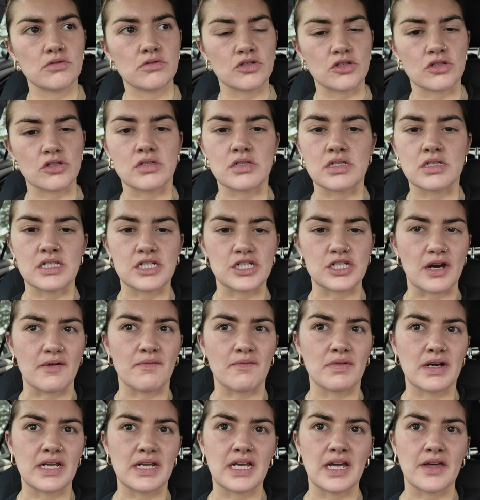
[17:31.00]
just
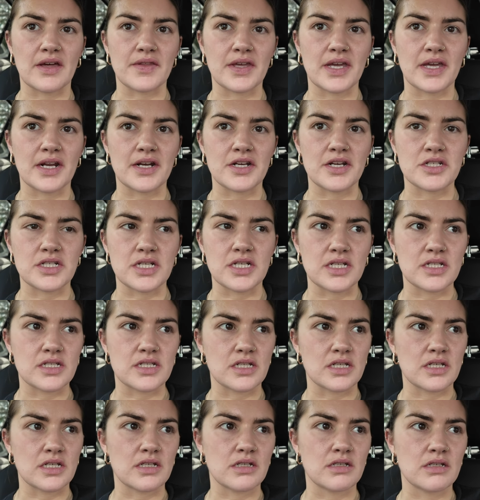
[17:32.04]
generally get the energy
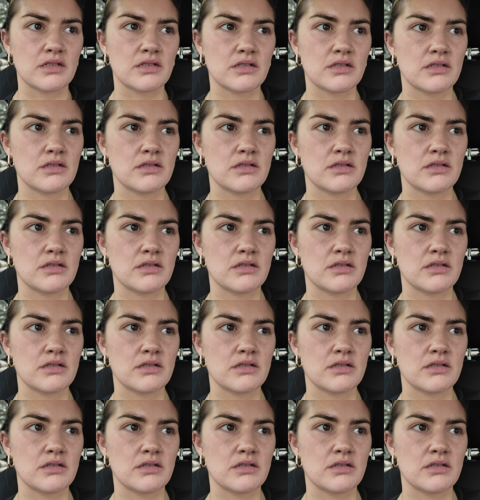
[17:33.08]
to